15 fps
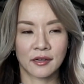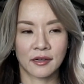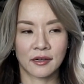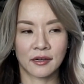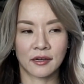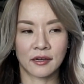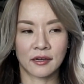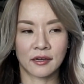
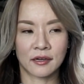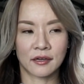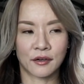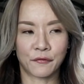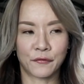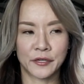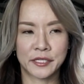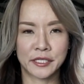
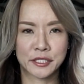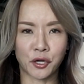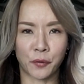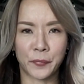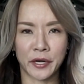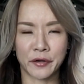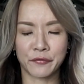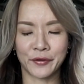of a
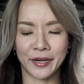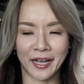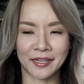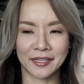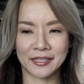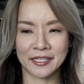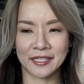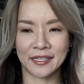dystopian
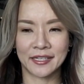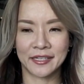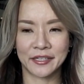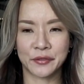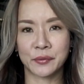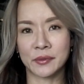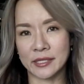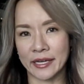reality,
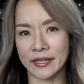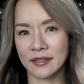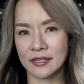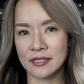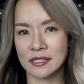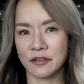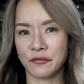you will like this.